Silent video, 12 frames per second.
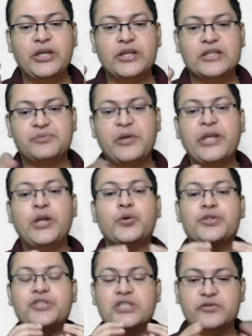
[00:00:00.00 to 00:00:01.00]
years, many
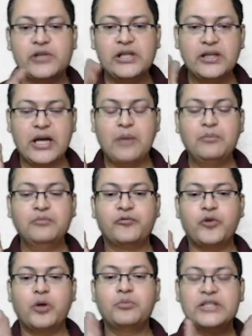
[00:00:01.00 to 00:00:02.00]
questions will come
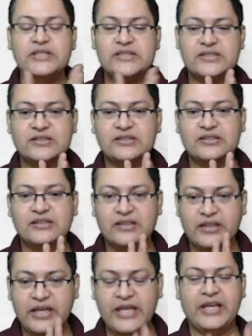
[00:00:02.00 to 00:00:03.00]
from this
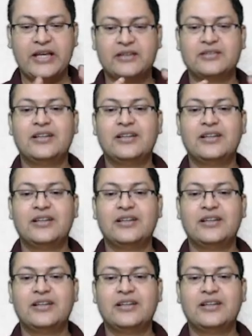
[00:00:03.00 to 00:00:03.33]
area.